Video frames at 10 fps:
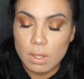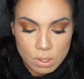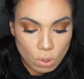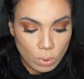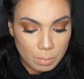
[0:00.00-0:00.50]

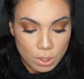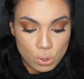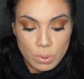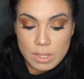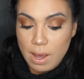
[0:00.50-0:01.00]
So what I'm going to
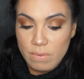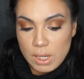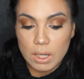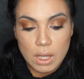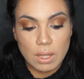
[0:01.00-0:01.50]
do is, I have a
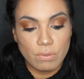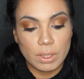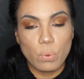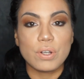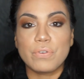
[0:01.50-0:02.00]
technique that
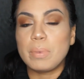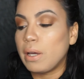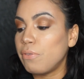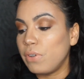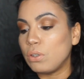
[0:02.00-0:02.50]
really works for me,
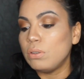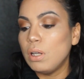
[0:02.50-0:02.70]
I feel.